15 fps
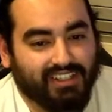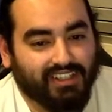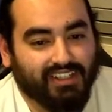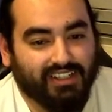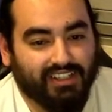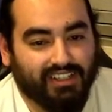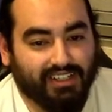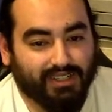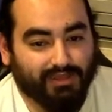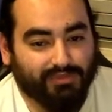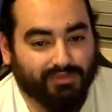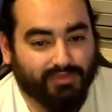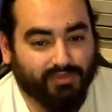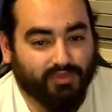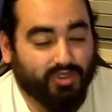
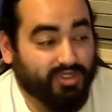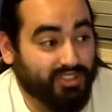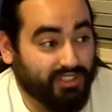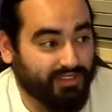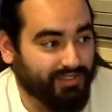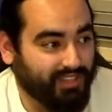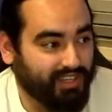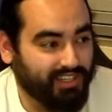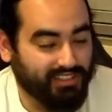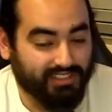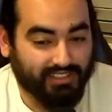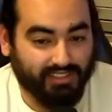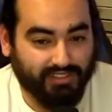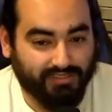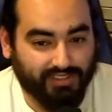We'll see if that has
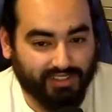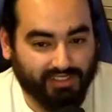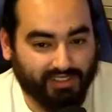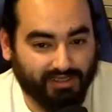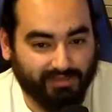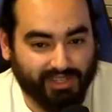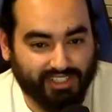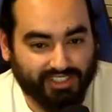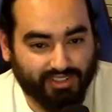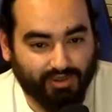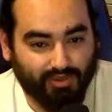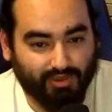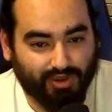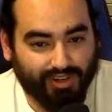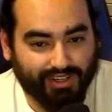an effect on the match
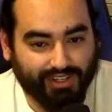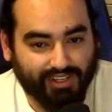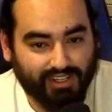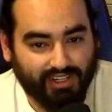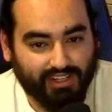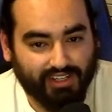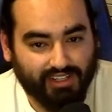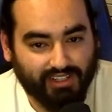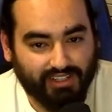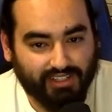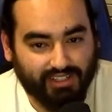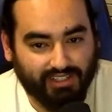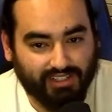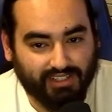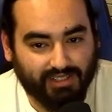or not.
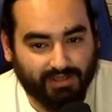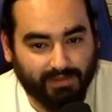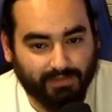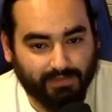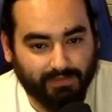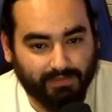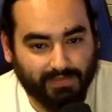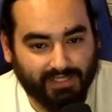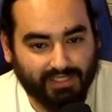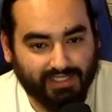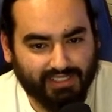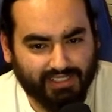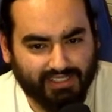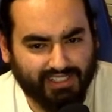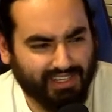
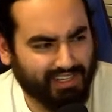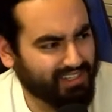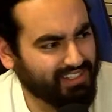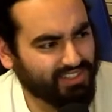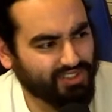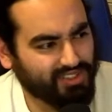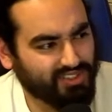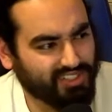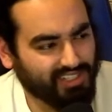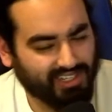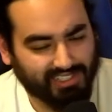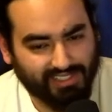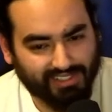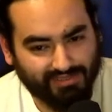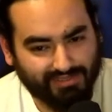Yeah, interesting. I
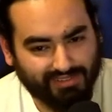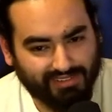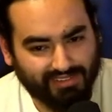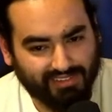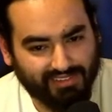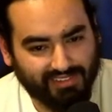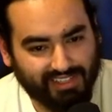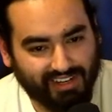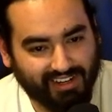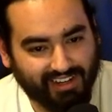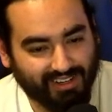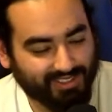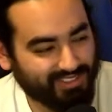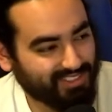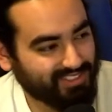love
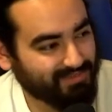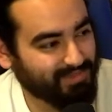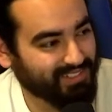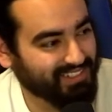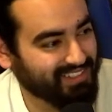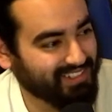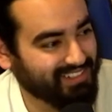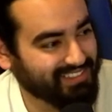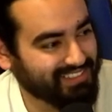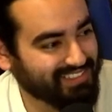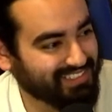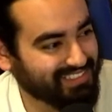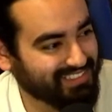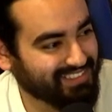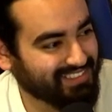Danhausen, but this
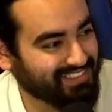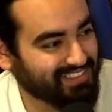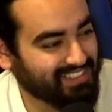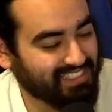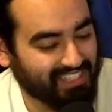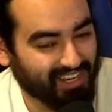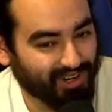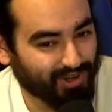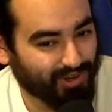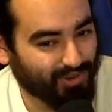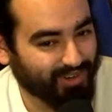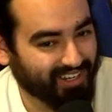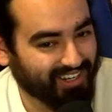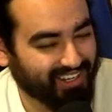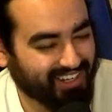is not
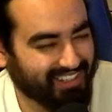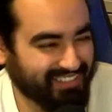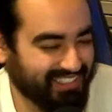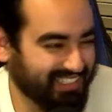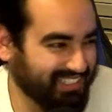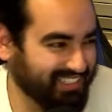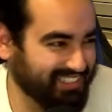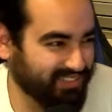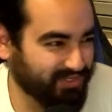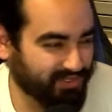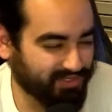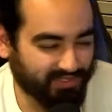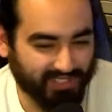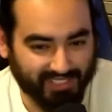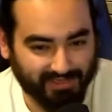quite. I guess it was
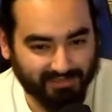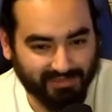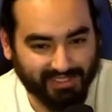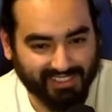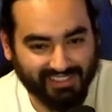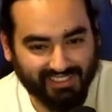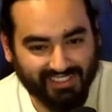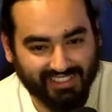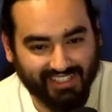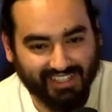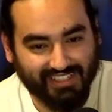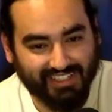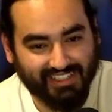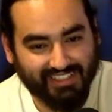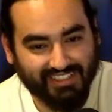funny, but yeah,
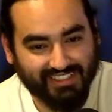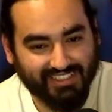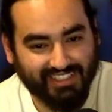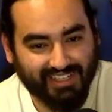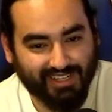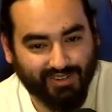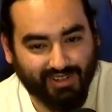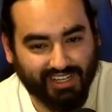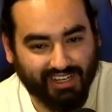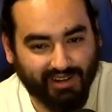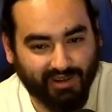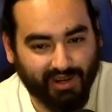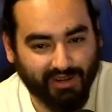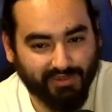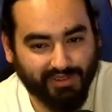this is not quite how
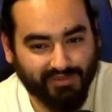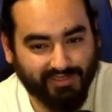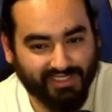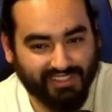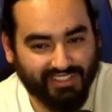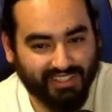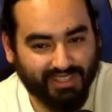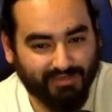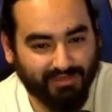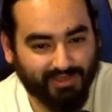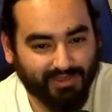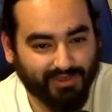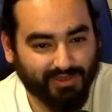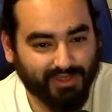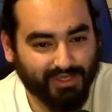I would have done the
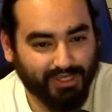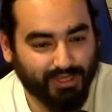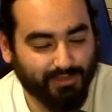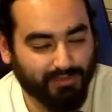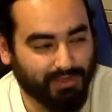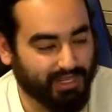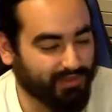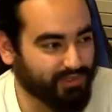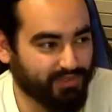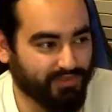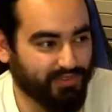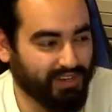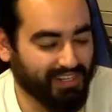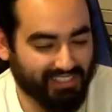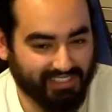debut, but it was
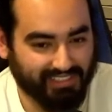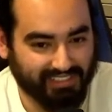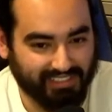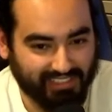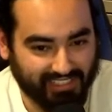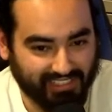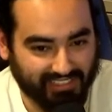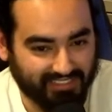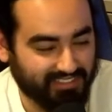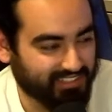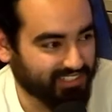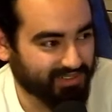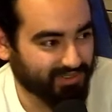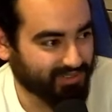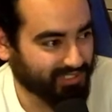fine nonetheless. It
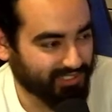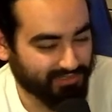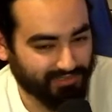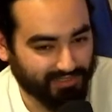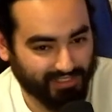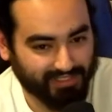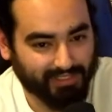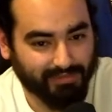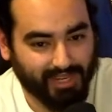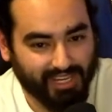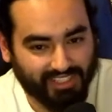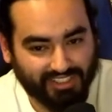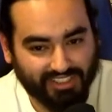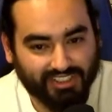didn't really affect the match